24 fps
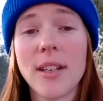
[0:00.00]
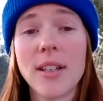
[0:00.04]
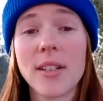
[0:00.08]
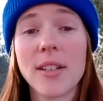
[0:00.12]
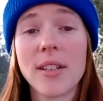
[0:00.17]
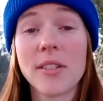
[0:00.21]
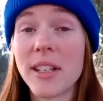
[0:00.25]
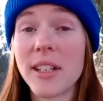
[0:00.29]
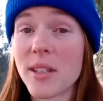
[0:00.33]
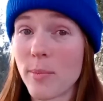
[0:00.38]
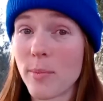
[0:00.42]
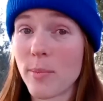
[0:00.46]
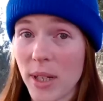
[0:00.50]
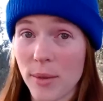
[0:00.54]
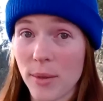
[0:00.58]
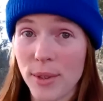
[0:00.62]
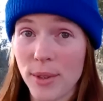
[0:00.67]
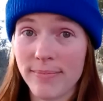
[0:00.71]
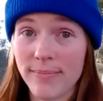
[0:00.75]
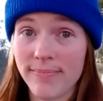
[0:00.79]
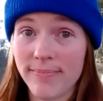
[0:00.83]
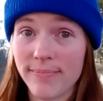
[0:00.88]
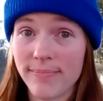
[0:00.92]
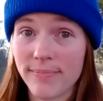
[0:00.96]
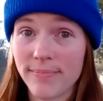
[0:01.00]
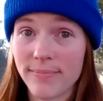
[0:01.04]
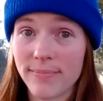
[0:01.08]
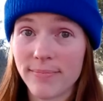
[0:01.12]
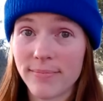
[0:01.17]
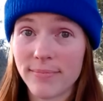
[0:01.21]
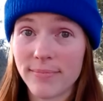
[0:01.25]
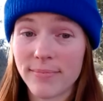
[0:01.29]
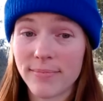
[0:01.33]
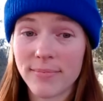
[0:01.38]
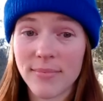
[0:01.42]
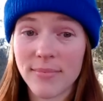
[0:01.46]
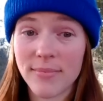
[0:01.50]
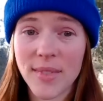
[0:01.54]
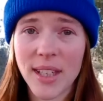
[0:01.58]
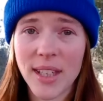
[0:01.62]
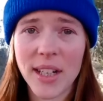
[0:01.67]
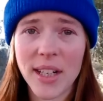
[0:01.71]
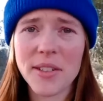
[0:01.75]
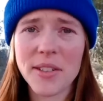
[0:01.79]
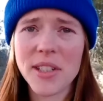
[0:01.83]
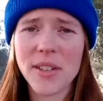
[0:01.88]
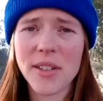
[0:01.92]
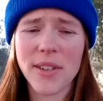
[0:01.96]
So that's a big one.
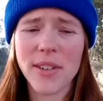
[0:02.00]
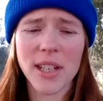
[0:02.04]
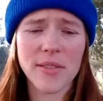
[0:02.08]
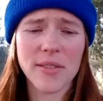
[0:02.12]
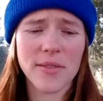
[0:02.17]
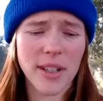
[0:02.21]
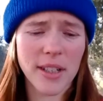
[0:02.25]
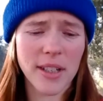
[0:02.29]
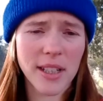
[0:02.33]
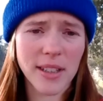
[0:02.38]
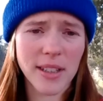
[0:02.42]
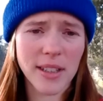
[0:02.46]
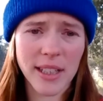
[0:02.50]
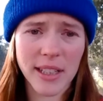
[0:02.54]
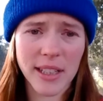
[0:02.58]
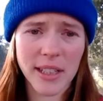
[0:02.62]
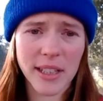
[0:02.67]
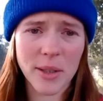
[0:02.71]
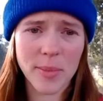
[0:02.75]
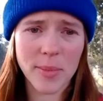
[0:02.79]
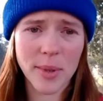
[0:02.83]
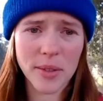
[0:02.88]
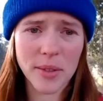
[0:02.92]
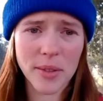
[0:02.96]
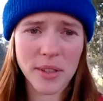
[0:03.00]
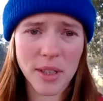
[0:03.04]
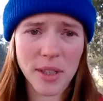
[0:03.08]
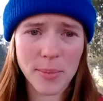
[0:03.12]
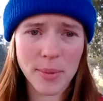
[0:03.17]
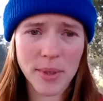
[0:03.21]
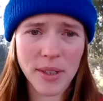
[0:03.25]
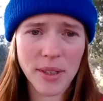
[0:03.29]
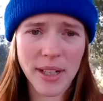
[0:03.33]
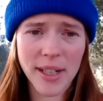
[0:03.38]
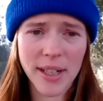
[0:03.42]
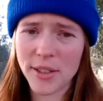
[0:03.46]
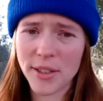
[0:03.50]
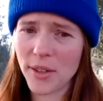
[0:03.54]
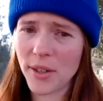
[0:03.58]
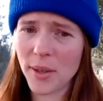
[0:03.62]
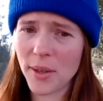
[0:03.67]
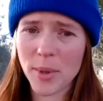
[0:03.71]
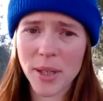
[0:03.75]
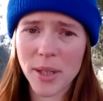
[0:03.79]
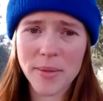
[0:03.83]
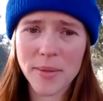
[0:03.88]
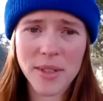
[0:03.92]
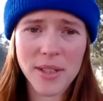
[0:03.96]
And I'll see if I can find that link, and I'll post it up here. I know I
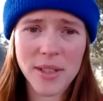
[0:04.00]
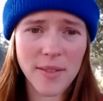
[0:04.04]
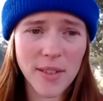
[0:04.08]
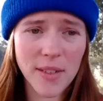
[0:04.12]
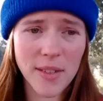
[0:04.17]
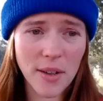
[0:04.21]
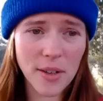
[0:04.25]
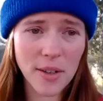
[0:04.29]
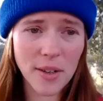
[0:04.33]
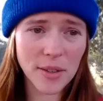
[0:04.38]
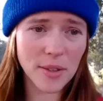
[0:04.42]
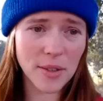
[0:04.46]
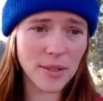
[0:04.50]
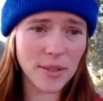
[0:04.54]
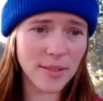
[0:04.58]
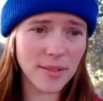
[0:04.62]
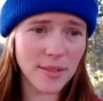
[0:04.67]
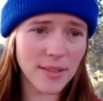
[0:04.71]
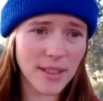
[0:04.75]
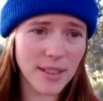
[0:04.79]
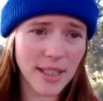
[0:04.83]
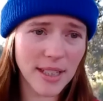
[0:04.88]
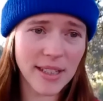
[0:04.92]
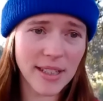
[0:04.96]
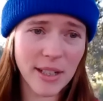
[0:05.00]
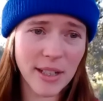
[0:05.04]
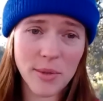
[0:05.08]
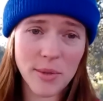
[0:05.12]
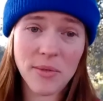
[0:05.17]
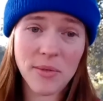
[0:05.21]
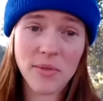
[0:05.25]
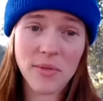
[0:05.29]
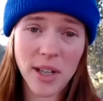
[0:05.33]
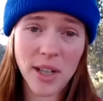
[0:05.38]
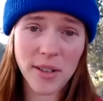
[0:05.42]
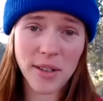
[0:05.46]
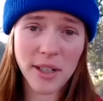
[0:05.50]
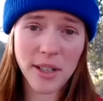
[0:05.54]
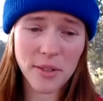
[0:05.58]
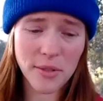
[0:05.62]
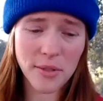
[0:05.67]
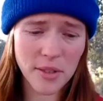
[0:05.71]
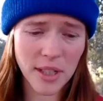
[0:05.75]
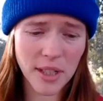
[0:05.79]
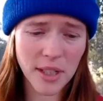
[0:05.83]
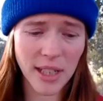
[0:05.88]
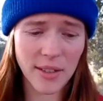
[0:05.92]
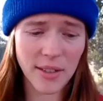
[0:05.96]
probably saved that article because it was very
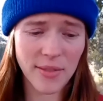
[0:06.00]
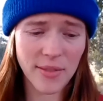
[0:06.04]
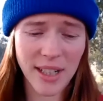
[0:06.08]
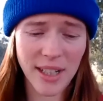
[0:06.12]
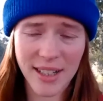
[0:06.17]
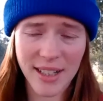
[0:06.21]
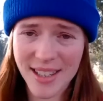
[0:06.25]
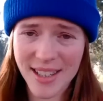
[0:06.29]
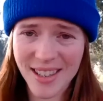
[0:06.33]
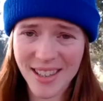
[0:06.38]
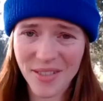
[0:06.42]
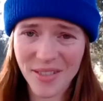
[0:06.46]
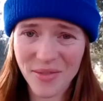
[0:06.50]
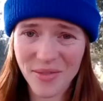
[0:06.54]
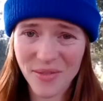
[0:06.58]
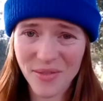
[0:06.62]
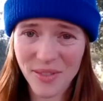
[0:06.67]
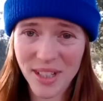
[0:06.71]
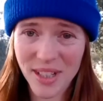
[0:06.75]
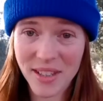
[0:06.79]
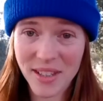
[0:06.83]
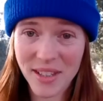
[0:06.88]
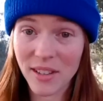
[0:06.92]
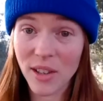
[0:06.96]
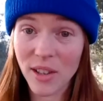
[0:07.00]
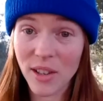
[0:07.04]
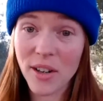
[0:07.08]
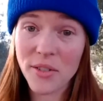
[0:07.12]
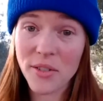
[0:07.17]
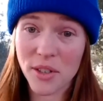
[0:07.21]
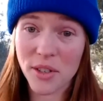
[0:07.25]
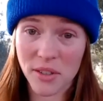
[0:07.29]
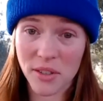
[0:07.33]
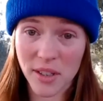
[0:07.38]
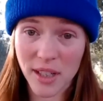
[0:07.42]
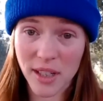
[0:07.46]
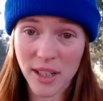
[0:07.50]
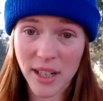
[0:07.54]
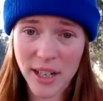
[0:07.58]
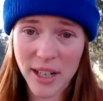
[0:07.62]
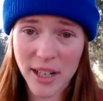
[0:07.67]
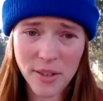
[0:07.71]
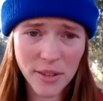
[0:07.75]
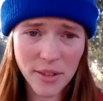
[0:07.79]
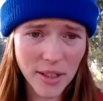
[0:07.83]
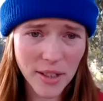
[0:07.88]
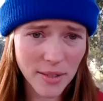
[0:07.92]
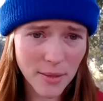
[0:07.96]
interesting. In fact, it's the largest study I
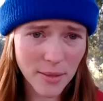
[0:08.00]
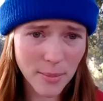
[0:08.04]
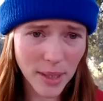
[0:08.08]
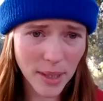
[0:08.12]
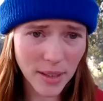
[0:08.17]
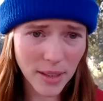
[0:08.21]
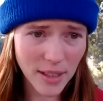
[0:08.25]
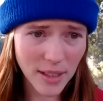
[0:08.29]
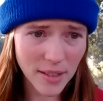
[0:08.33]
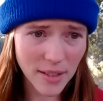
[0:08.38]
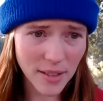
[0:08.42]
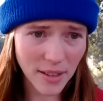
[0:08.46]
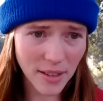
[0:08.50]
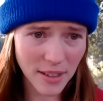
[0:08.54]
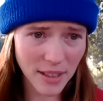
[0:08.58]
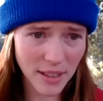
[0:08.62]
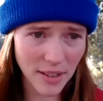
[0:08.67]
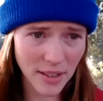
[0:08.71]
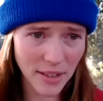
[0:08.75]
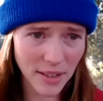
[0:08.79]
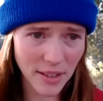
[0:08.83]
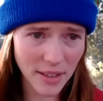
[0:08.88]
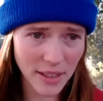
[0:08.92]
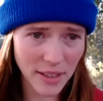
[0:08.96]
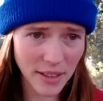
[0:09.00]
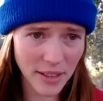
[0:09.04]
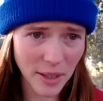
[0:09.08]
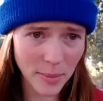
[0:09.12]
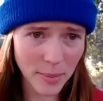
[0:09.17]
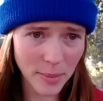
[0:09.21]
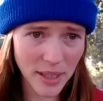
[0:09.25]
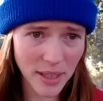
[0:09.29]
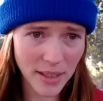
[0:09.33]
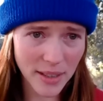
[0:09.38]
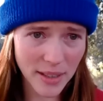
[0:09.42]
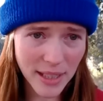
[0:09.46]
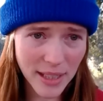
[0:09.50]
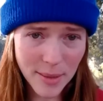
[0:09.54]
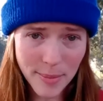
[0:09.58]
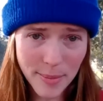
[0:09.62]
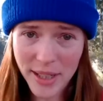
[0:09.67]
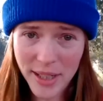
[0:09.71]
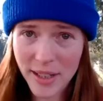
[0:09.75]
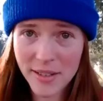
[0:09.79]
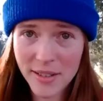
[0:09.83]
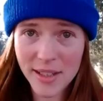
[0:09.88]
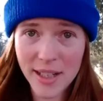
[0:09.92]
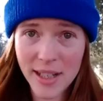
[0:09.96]
know that has been conducted on adoptees.
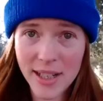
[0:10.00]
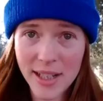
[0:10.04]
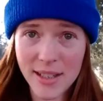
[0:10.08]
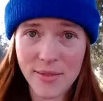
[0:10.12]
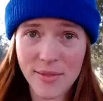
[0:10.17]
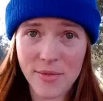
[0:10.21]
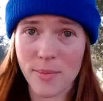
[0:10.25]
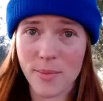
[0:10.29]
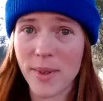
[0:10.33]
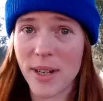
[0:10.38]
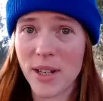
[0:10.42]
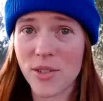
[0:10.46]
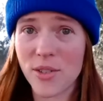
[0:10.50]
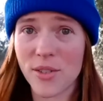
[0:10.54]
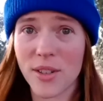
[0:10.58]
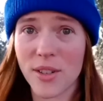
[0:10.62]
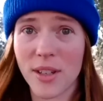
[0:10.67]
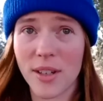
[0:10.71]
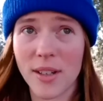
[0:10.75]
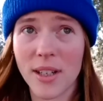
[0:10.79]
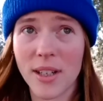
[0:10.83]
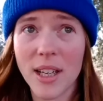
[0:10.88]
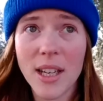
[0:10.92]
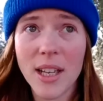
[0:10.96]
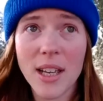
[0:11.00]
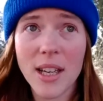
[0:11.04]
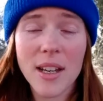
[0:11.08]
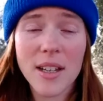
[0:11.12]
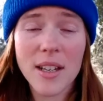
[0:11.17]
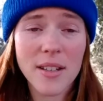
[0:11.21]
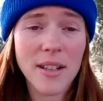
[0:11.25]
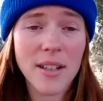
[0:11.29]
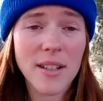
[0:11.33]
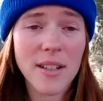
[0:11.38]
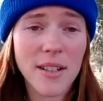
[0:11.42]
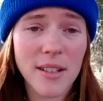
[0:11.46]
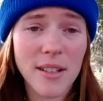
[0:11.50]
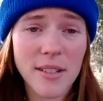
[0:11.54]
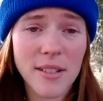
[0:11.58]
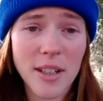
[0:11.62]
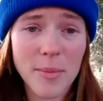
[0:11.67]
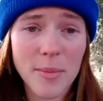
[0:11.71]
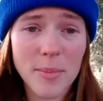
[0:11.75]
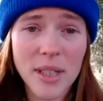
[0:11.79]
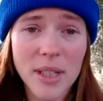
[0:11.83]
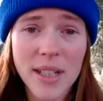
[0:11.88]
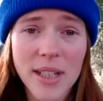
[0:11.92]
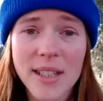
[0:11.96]
Anybody else that has information on studies on
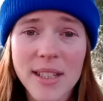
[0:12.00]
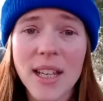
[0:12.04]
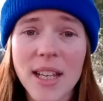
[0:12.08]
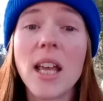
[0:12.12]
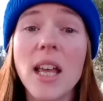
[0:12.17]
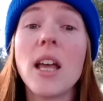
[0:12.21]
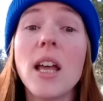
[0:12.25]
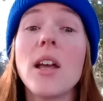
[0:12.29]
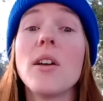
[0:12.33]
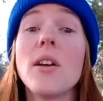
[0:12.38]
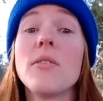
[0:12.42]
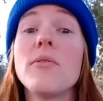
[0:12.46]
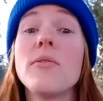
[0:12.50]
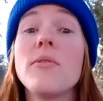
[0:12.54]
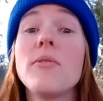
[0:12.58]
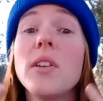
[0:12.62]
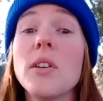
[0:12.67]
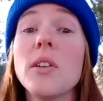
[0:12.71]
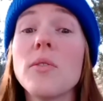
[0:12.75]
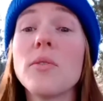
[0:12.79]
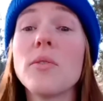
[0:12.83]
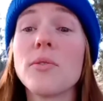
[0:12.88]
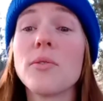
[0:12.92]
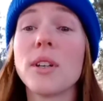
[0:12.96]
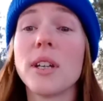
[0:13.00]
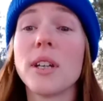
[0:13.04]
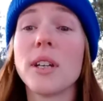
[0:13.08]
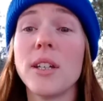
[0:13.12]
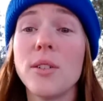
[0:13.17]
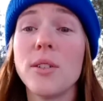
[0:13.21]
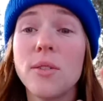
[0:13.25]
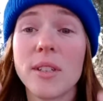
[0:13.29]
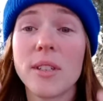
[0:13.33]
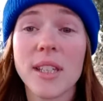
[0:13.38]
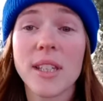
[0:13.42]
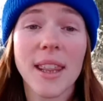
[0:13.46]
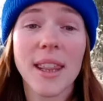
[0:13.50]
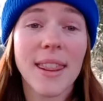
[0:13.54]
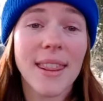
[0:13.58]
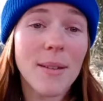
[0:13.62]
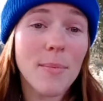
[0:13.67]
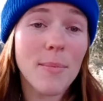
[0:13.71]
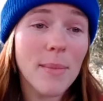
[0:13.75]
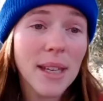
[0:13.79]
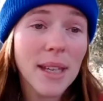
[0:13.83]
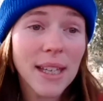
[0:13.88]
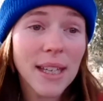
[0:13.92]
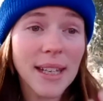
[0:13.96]
adoptees, feel free to send
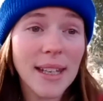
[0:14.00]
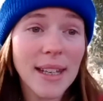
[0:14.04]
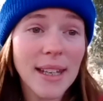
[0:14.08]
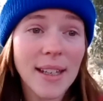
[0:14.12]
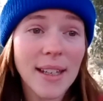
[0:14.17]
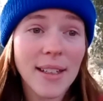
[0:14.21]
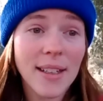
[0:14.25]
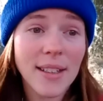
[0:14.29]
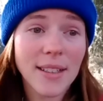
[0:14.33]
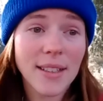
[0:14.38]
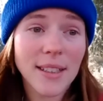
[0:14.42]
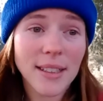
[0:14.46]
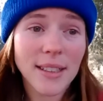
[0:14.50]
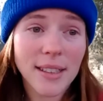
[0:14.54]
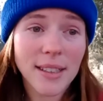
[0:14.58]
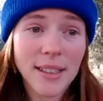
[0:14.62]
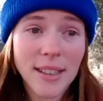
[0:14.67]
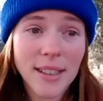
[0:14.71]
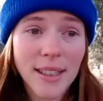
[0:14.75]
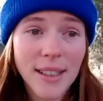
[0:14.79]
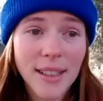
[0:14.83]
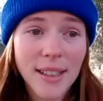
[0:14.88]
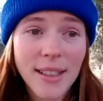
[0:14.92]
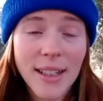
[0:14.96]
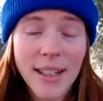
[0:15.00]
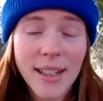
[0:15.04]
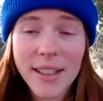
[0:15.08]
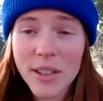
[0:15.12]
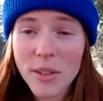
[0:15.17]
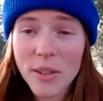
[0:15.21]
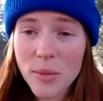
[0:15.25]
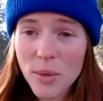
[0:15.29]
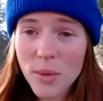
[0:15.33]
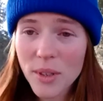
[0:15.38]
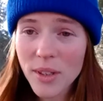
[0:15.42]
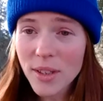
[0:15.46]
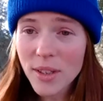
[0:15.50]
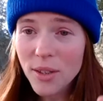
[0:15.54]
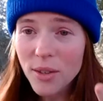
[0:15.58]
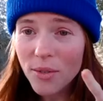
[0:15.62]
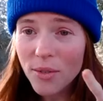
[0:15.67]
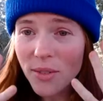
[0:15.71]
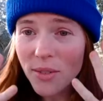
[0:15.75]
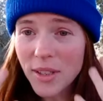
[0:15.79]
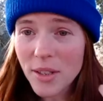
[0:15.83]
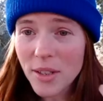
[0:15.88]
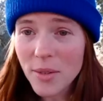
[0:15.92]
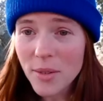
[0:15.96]
them in. I look really
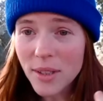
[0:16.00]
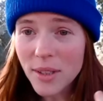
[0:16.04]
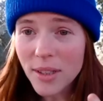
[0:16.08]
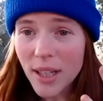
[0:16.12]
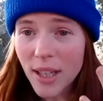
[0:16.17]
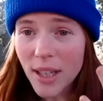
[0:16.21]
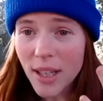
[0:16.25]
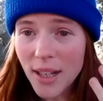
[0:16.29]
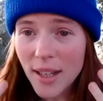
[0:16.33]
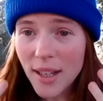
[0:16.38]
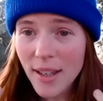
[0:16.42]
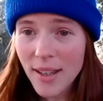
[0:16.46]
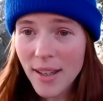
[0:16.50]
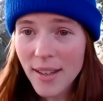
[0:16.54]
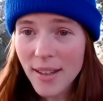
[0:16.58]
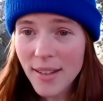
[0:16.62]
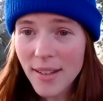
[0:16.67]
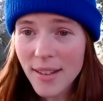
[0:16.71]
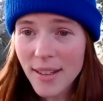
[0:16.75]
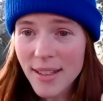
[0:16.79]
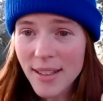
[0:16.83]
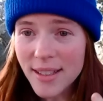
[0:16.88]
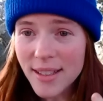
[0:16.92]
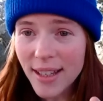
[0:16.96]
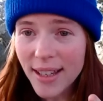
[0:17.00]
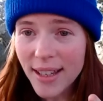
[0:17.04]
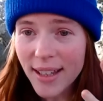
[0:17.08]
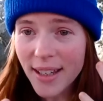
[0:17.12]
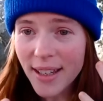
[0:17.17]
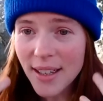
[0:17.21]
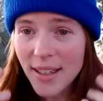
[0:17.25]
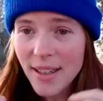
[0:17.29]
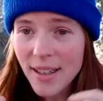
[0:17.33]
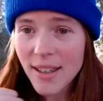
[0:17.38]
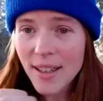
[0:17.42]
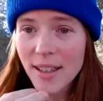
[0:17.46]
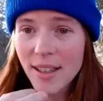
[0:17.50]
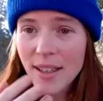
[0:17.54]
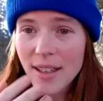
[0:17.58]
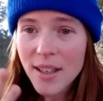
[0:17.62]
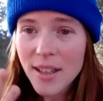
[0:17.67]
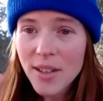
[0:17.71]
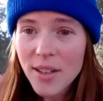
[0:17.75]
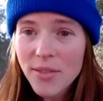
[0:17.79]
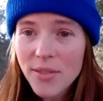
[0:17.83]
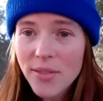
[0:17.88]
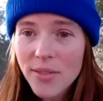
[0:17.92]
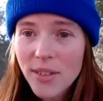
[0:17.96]
goofy doing that. It's like,
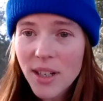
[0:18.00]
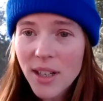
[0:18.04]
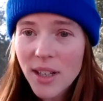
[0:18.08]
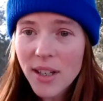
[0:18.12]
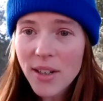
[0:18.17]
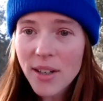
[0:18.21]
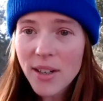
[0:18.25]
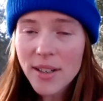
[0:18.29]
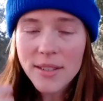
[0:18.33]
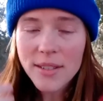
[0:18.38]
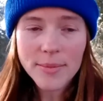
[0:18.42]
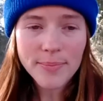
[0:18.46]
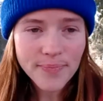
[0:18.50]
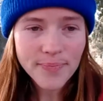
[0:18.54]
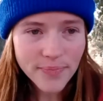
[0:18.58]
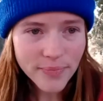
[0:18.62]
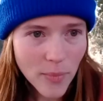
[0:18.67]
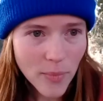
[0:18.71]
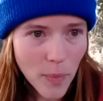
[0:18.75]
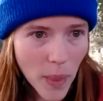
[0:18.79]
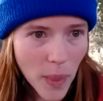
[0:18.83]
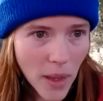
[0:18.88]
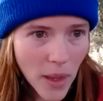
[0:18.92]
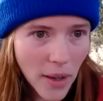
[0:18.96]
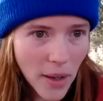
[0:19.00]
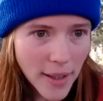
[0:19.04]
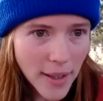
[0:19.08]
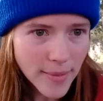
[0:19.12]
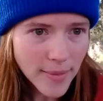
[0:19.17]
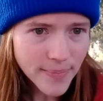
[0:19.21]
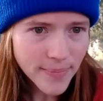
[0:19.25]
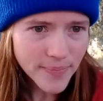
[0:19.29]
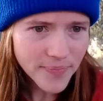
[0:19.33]
flutter. All right.